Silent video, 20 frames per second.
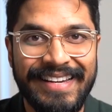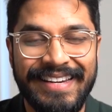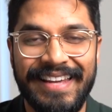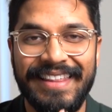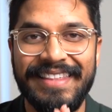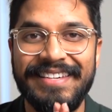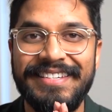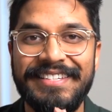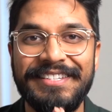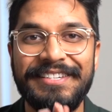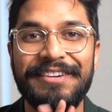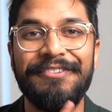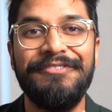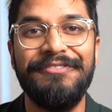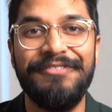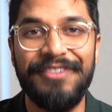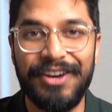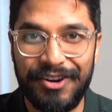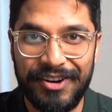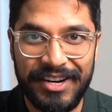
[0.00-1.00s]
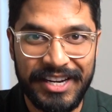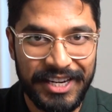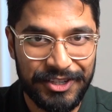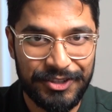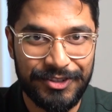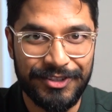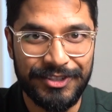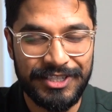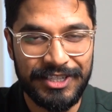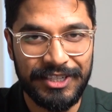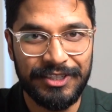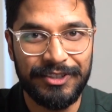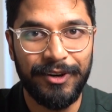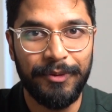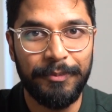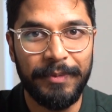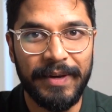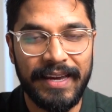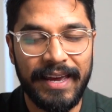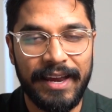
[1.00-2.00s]
Now, this is a very interesting
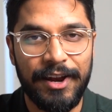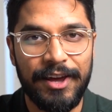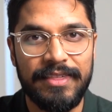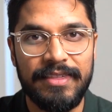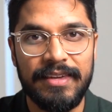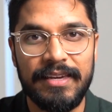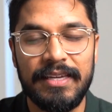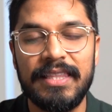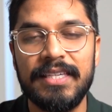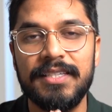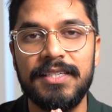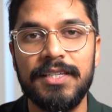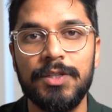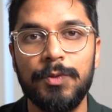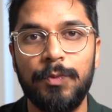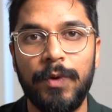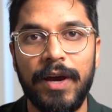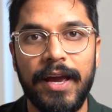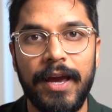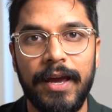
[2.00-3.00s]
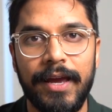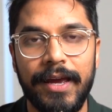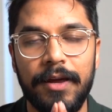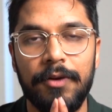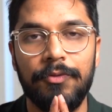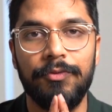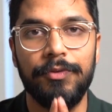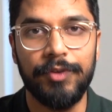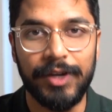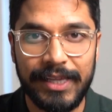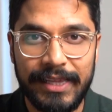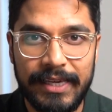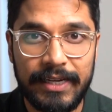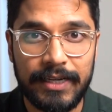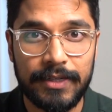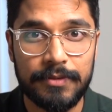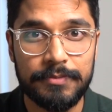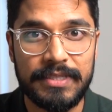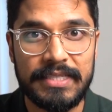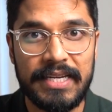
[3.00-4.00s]
topic, and I think this is where it really
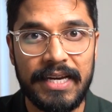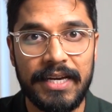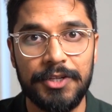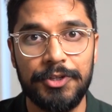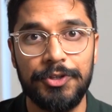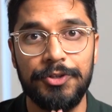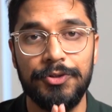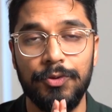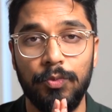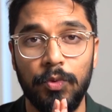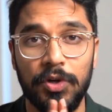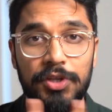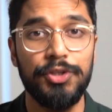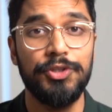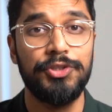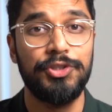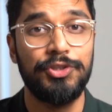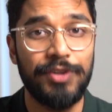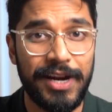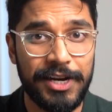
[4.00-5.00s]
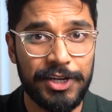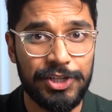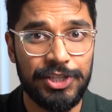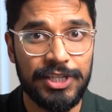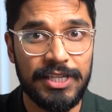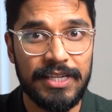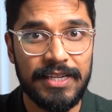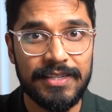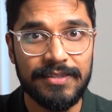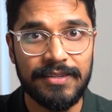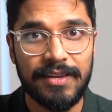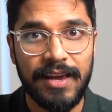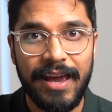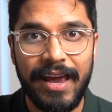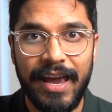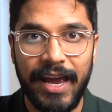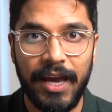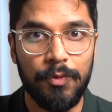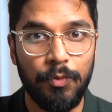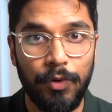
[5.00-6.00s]
comes down to what your strategy is
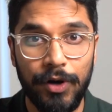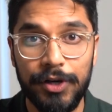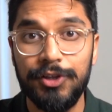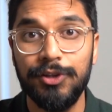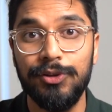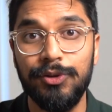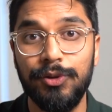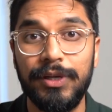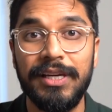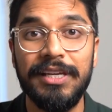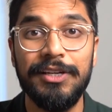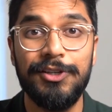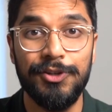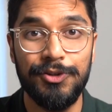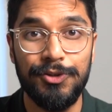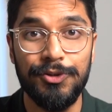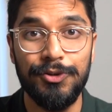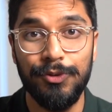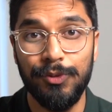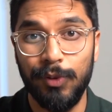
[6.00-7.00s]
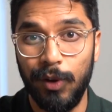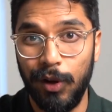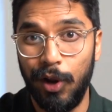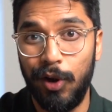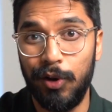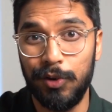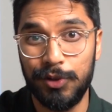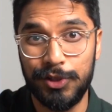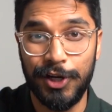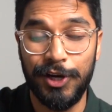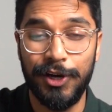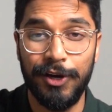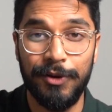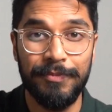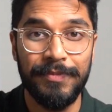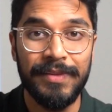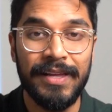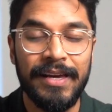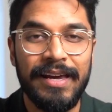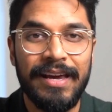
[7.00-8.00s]
and what you're looking to do long term.
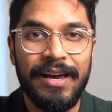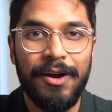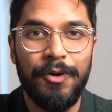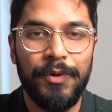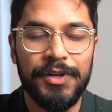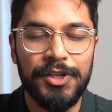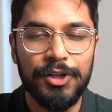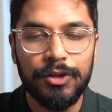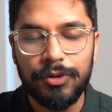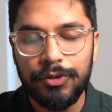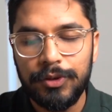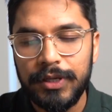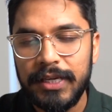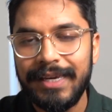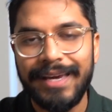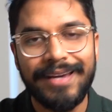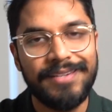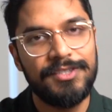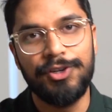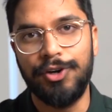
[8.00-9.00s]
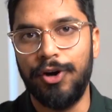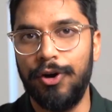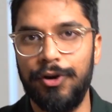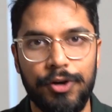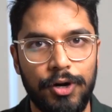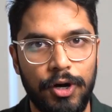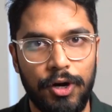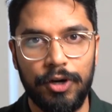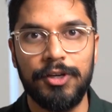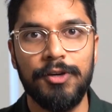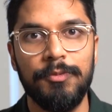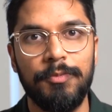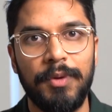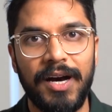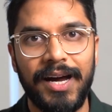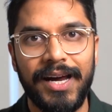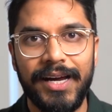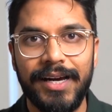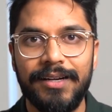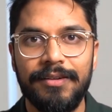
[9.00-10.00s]
When you're looking as an owner
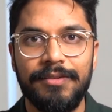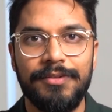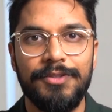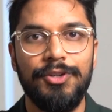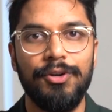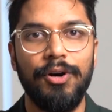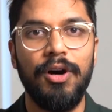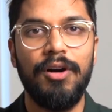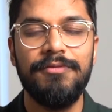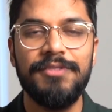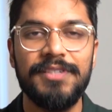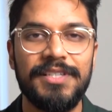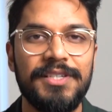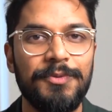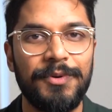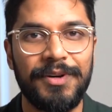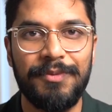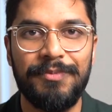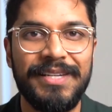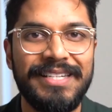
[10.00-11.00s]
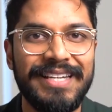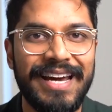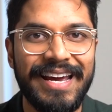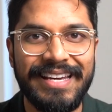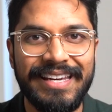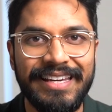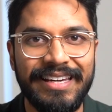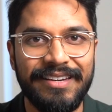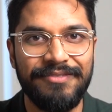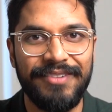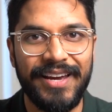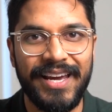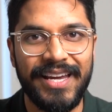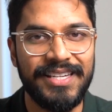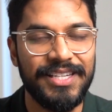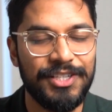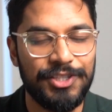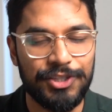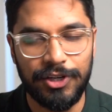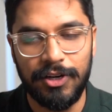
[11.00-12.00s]
occupier, you obviously want to be taking
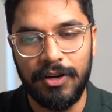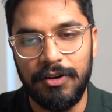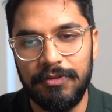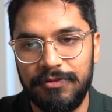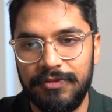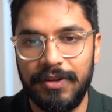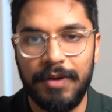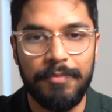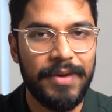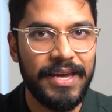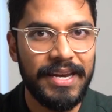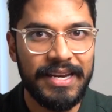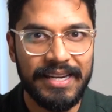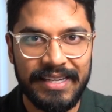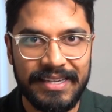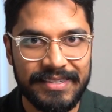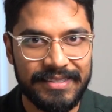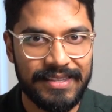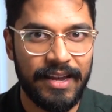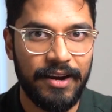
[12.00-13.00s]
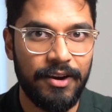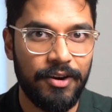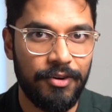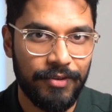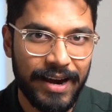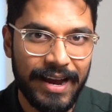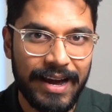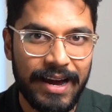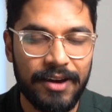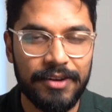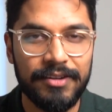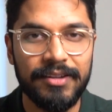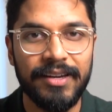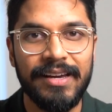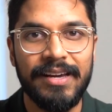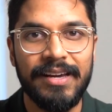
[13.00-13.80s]
advantage of amenities that are around.